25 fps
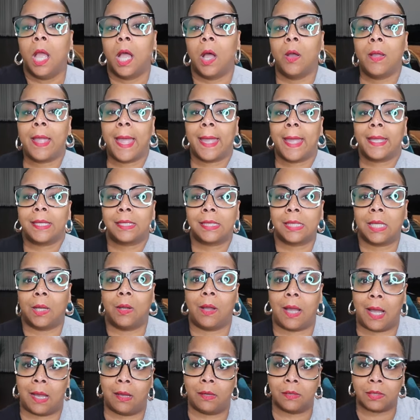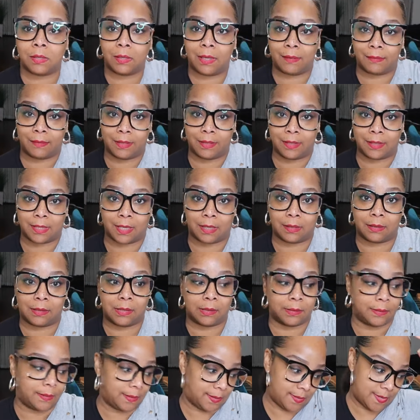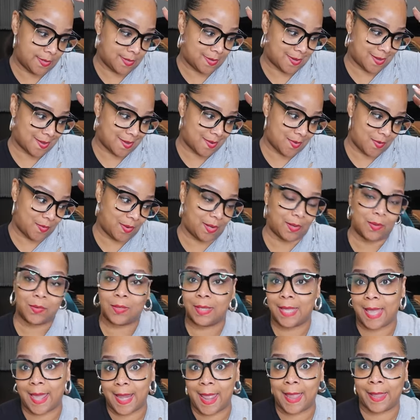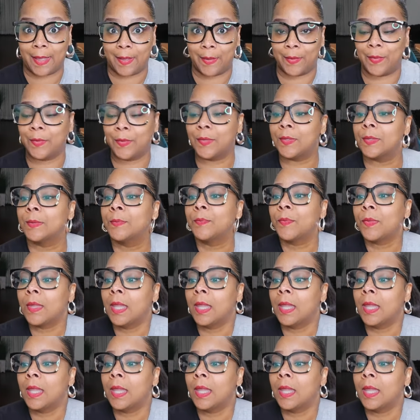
Okay, so I also have a dessert too. So we're gonna see how that goes.